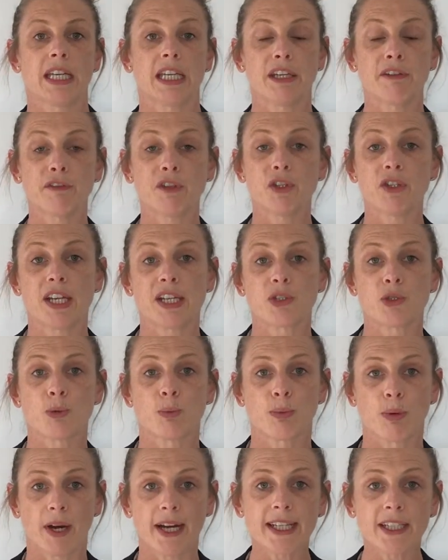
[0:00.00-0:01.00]
If you need
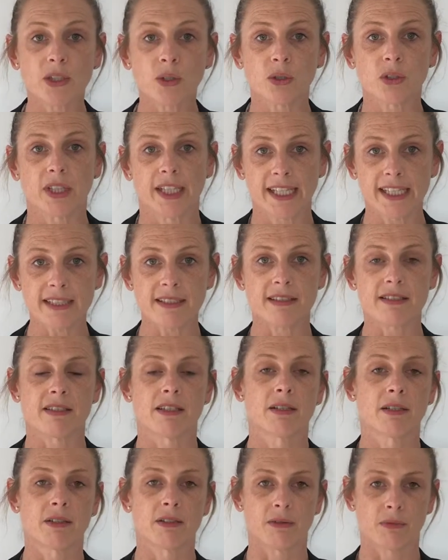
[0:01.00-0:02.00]
to break your
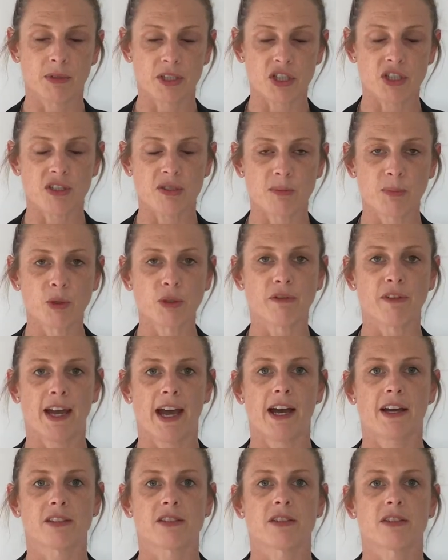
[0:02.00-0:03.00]
lease, which is move
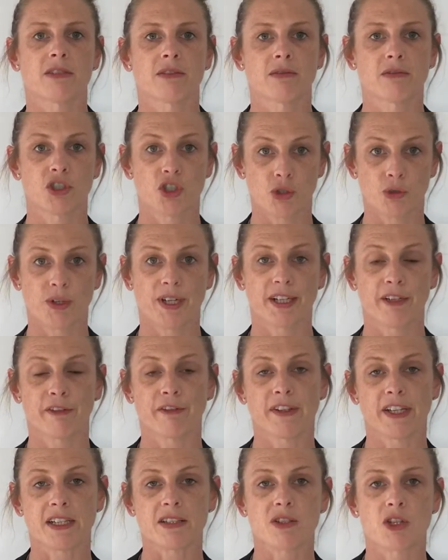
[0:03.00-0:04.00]
out during the
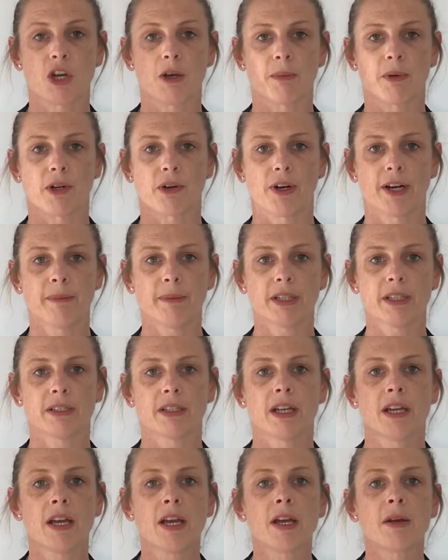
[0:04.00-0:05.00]
fixed term
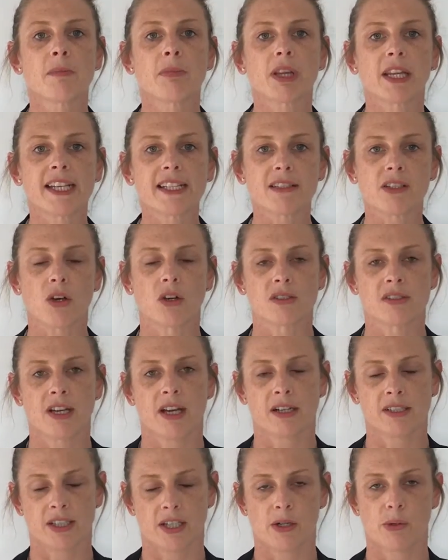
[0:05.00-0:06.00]
agreement, please
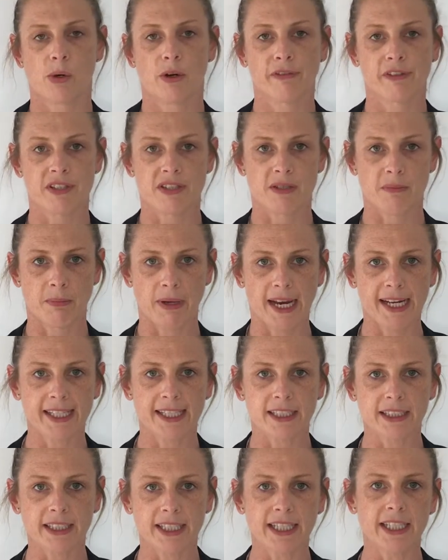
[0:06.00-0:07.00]
contact our office
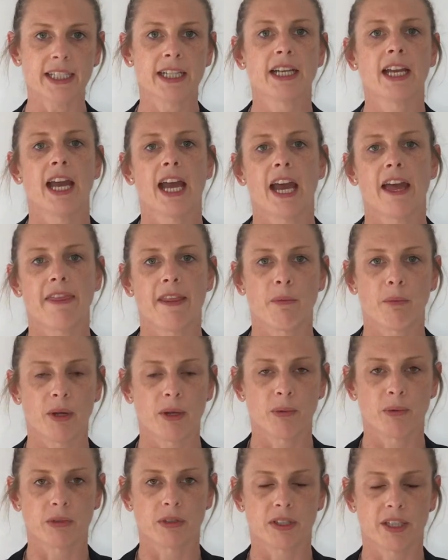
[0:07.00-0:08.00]
immediately, and then
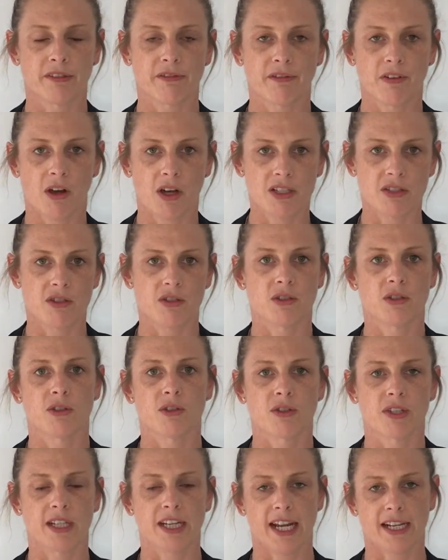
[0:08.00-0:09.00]
we will advise
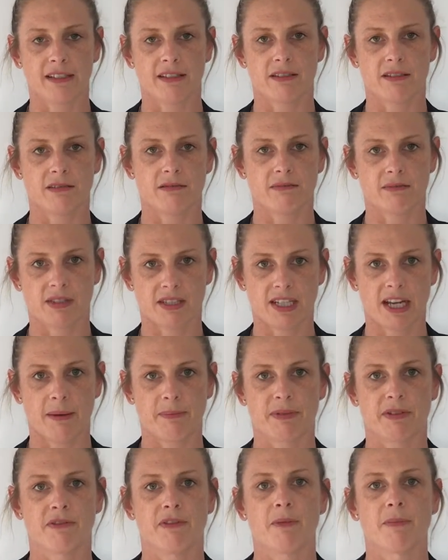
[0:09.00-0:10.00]
you the next
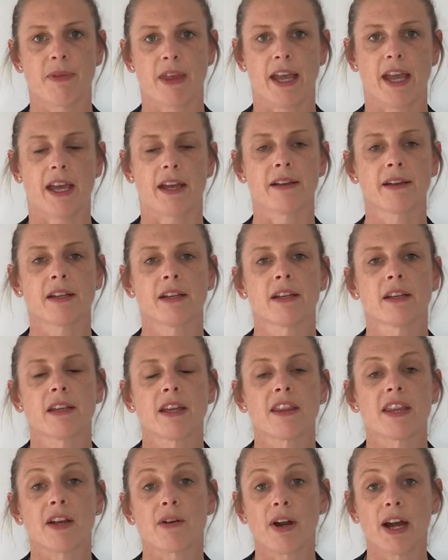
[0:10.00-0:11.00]
steps from there.
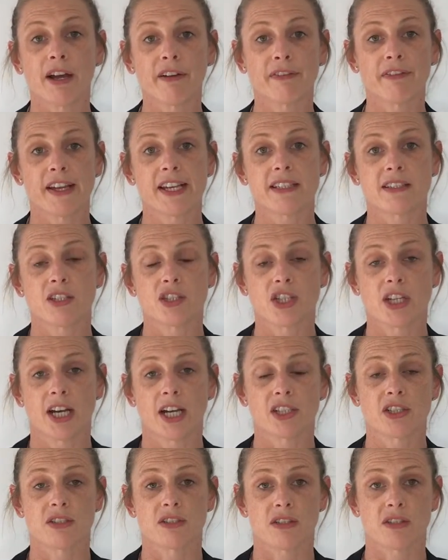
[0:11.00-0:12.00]
There are fees and
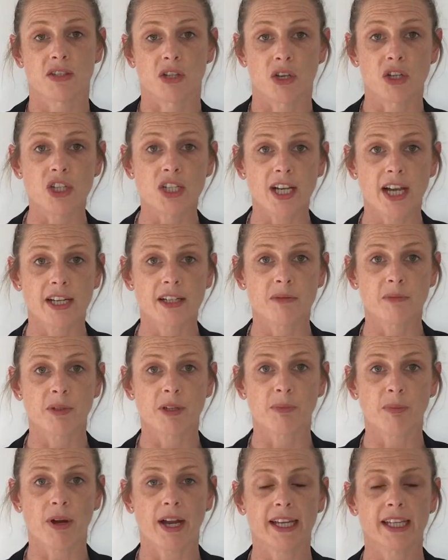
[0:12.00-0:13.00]
charges associated
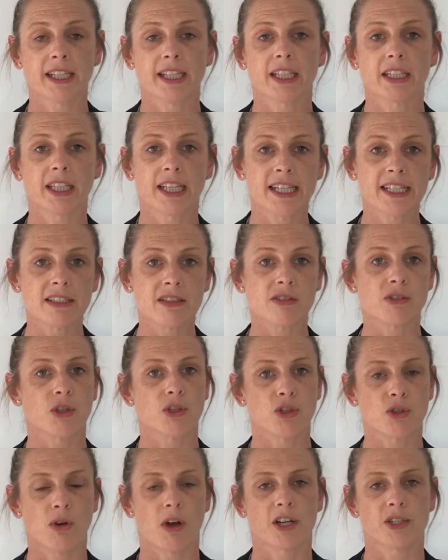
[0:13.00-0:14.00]
with breaking your lease,
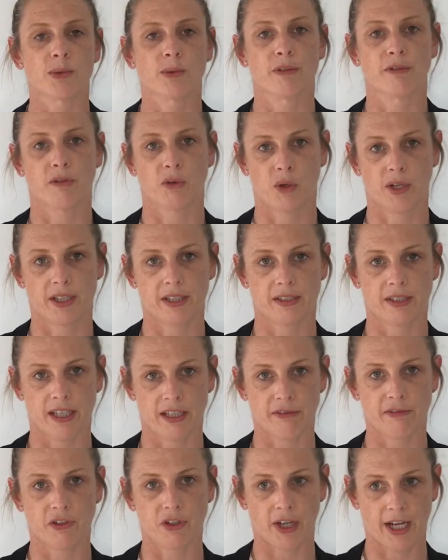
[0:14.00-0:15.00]
so try to avoid it
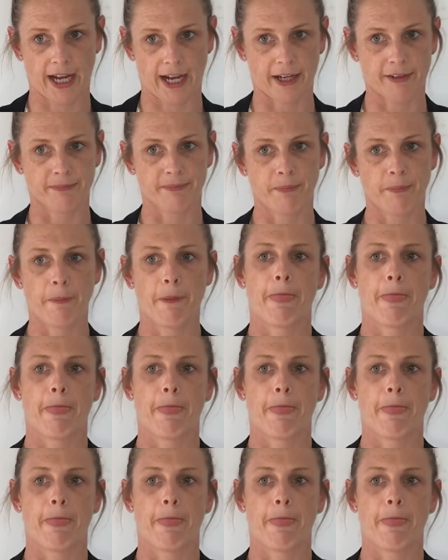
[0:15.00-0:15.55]
if you can.